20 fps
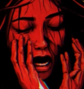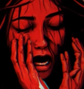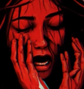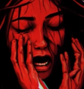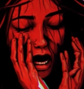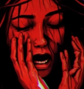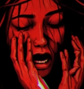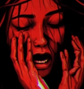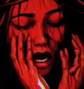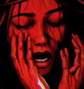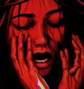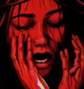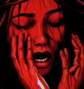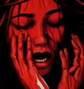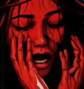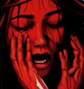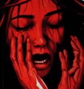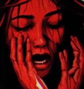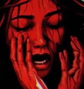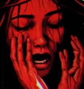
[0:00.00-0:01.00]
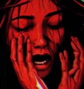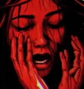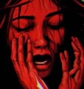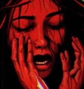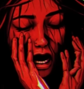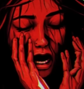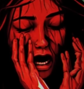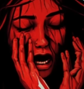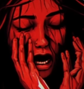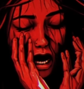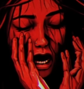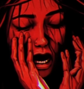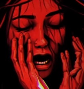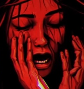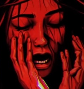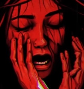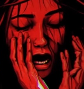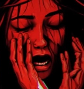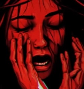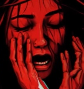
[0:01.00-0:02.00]
Her fingers grasped the edge
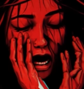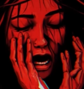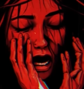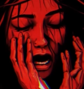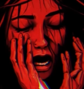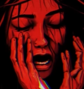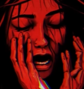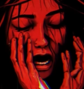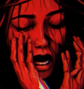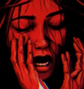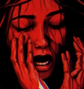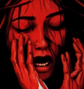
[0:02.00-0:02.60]
of the comforter.